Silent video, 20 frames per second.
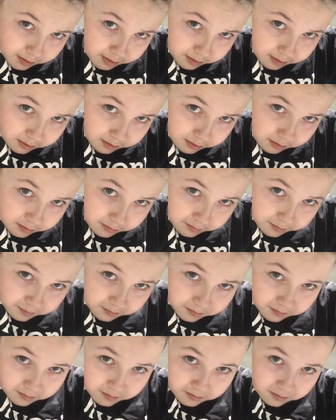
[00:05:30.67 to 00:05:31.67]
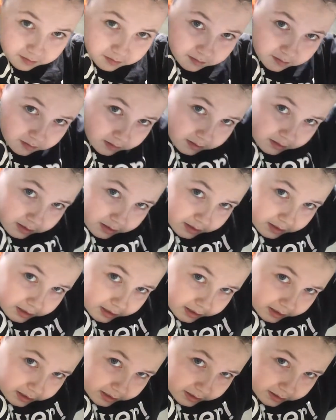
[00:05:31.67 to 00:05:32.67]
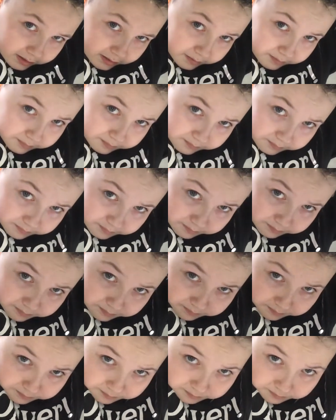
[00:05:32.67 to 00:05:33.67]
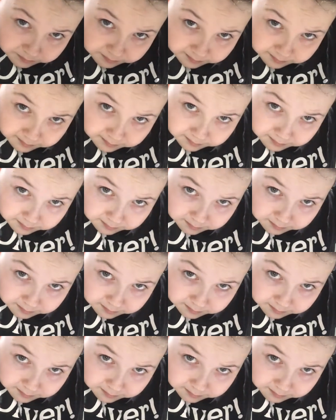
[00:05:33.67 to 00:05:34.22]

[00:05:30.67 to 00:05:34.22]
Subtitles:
No one is speaking in this clip.